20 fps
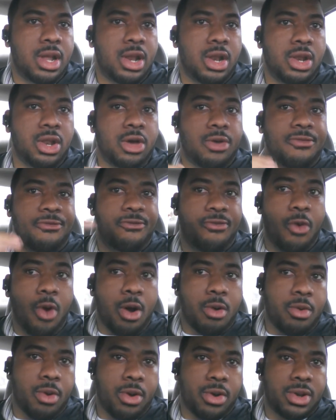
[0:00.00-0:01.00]
look
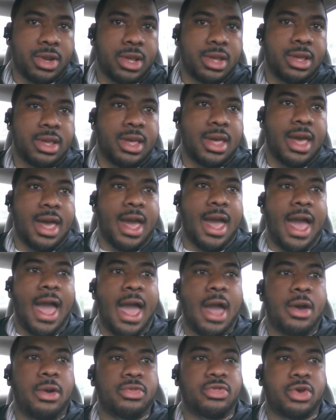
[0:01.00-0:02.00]
forward
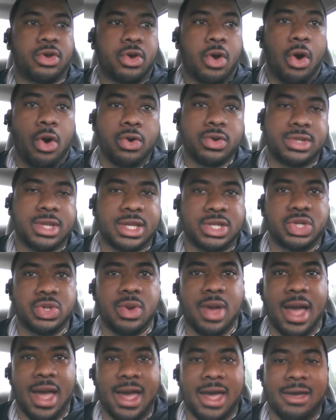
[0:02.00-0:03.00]
at the goals that
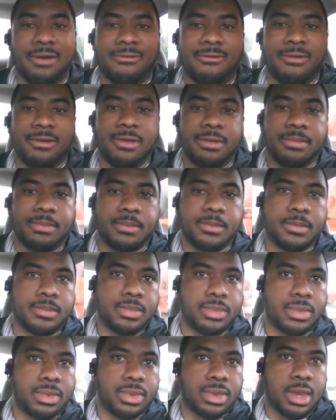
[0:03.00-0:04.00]
you
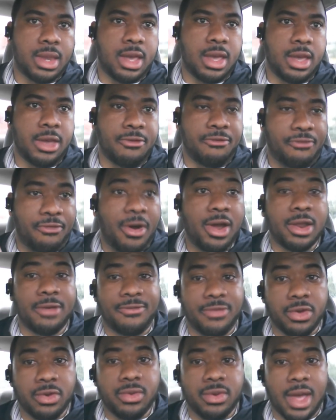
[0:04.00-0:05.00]
have in front of
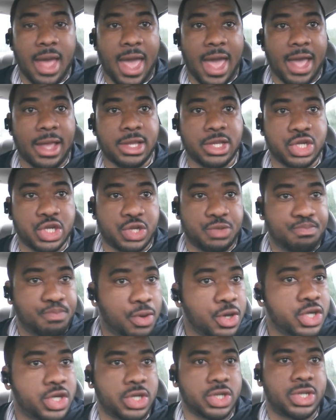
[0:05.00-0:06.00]
you and just
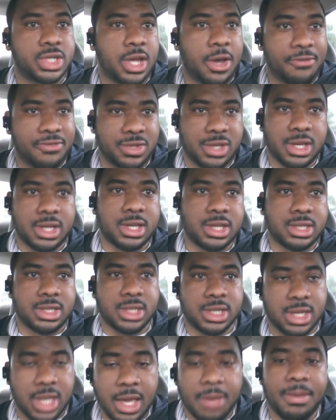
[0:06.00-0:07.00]
push yourself to,
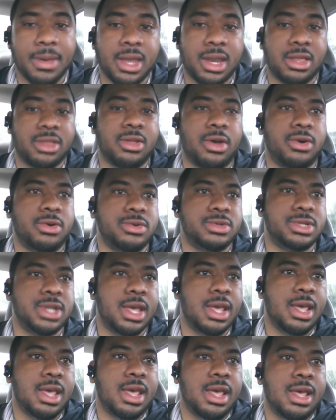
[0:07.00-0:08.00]
to keep hitting those?
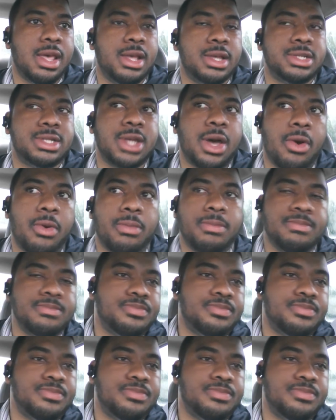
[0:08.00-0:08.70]
So,